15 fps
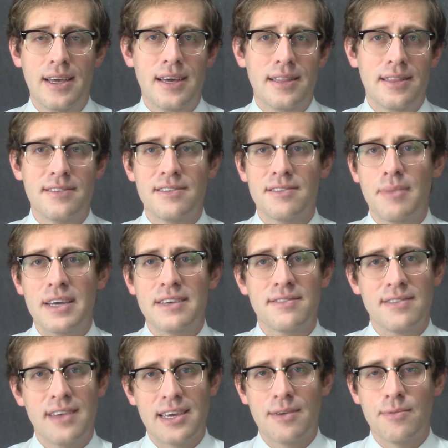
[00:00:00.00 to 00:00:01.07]
This is my
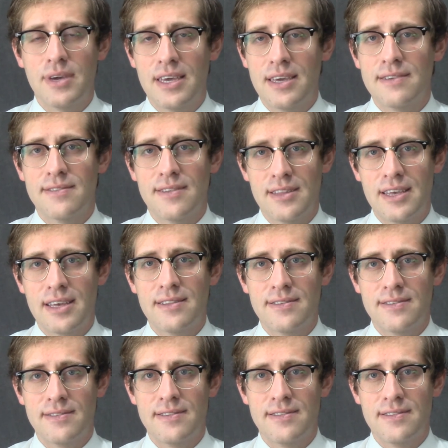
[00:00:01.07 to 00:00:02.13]
second week as a legal
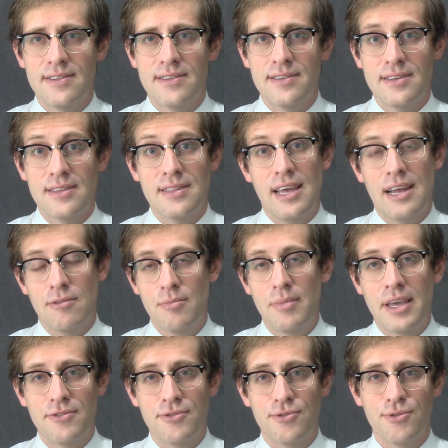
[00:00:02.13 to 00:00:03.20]
assistant, and that
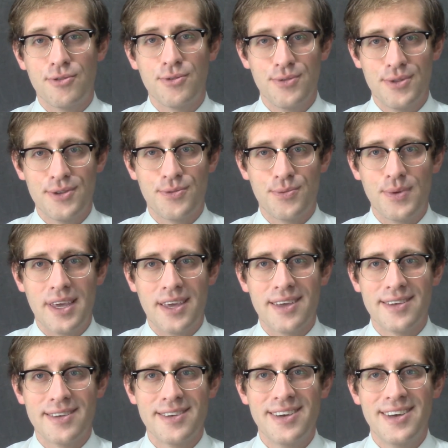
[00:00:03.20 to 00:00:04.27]
remains true this week.
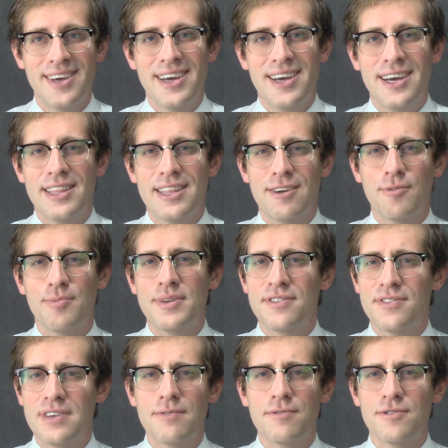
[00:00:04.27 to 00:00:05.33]
There have been
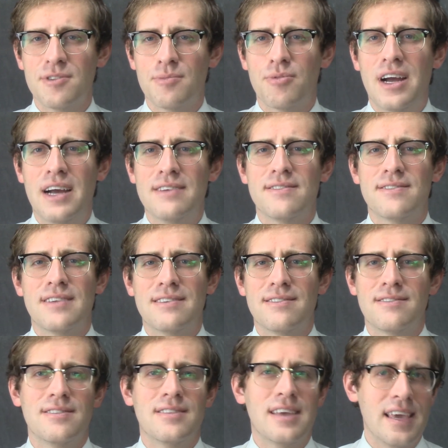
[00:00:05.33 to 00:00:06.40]
several surprises as
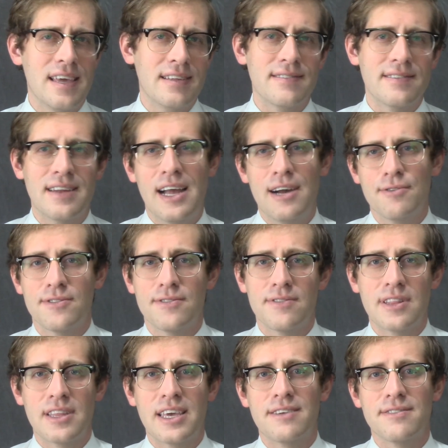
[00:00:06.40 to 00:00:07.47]
to the ins and outs of the
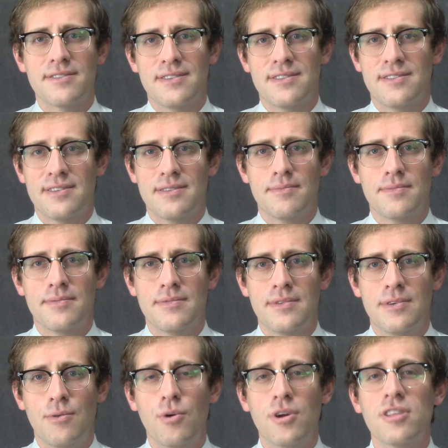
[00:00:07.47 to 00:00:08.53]
legal system.
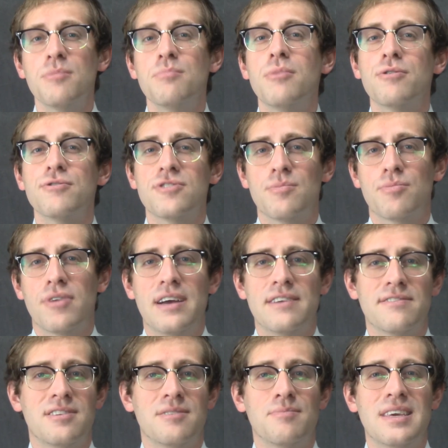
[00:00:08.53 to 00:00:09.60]
One of the most
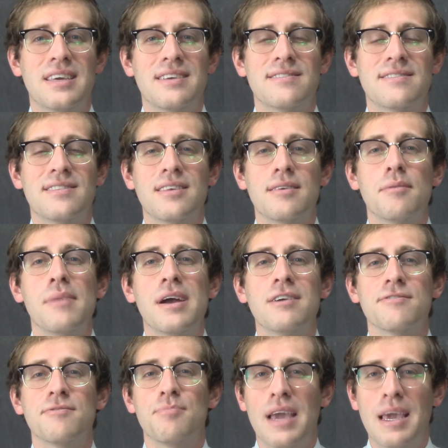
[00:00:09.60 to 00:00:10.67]
surprising to me is the amount
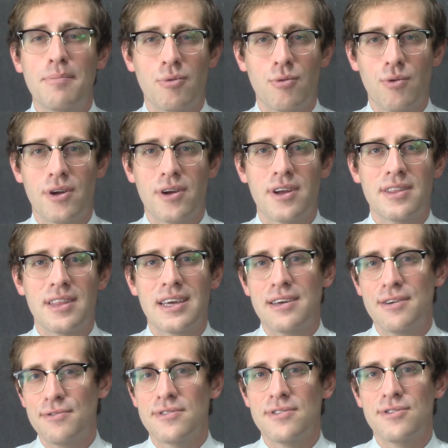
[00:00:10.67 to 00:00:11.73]
of paperwork that
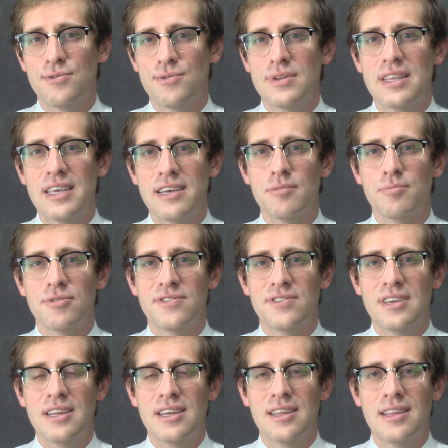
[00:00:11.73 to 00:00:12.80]
goes into a legal
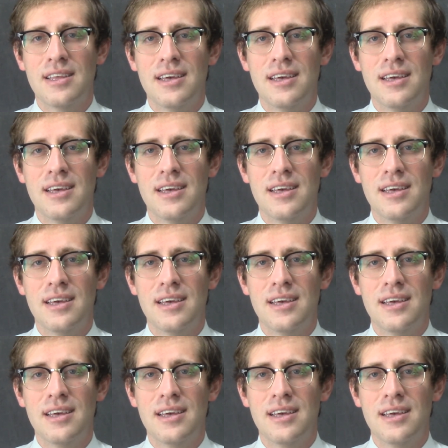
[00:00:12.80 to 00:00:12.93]
proceeding.